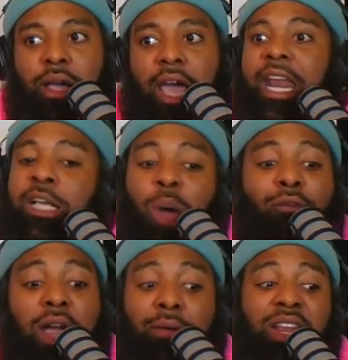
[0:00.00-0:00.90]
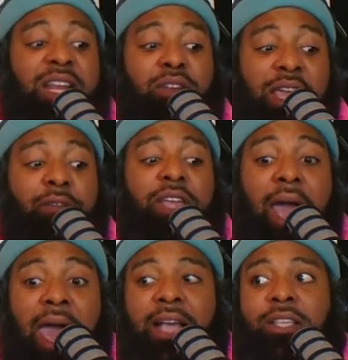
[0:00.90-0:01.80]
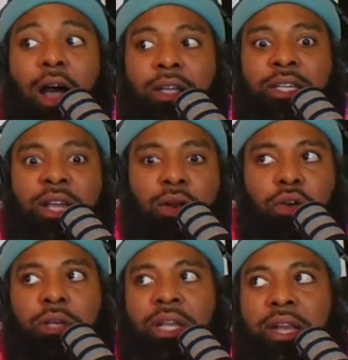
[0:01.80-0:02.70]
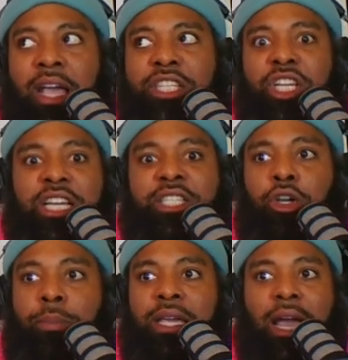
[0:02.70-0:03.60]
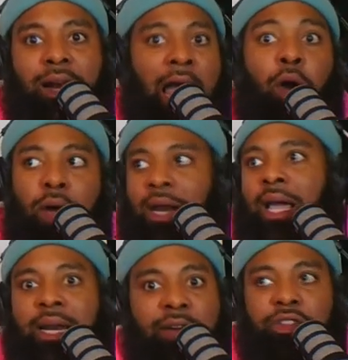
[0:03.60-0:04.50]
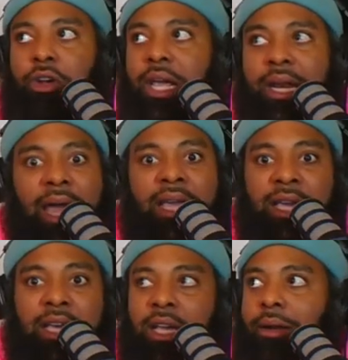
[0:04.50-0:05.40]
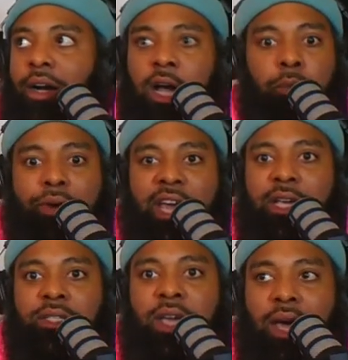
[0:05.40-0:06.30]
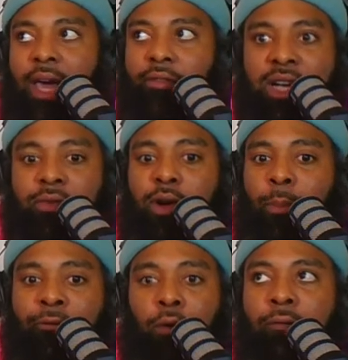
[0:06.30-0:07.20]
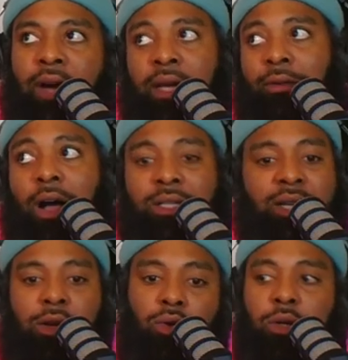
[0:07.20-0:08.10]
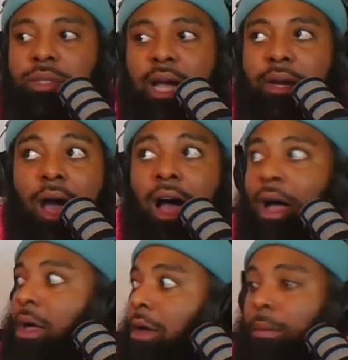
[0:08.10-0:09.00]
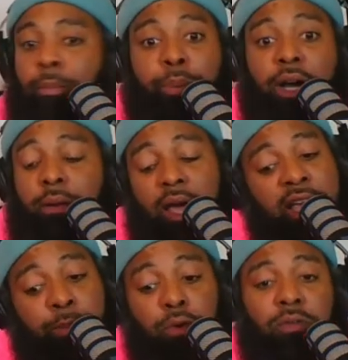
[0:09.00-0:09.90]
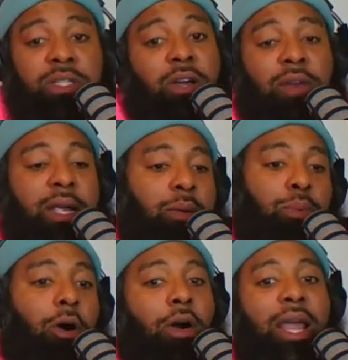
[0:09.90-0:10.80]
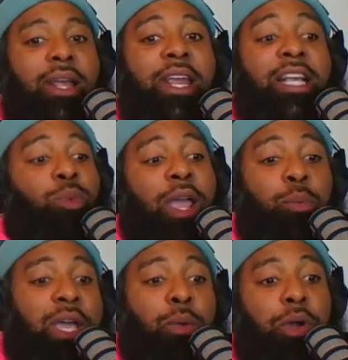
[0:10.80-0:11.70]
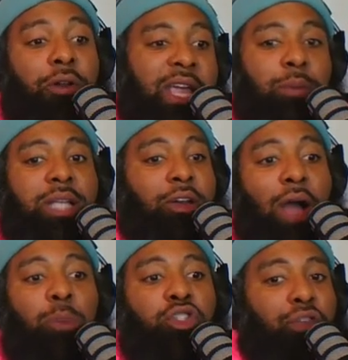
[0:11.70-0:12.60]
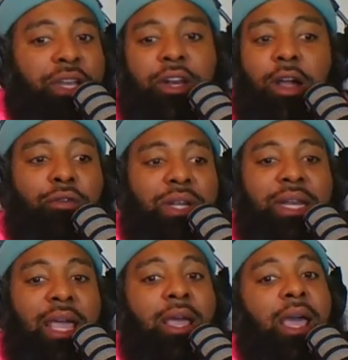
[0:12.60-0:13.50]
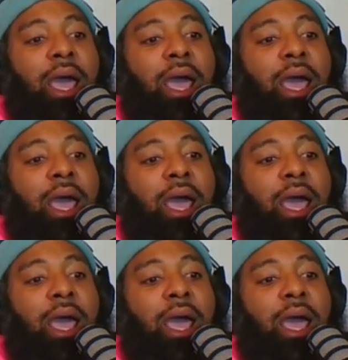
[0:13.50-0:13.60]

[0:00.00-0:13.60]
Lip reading: And that's why, and Envy asked Oscar De La Hoya, he was like, "Dang, should he still be out at like 11:30 at night eating a couple days at a restaurant before fighting?" And Oscar De La Hoya was like, "Nah," but hey, he proved himself, like all that, and that's why when he went on there, he was like, "No, I was drinking every day."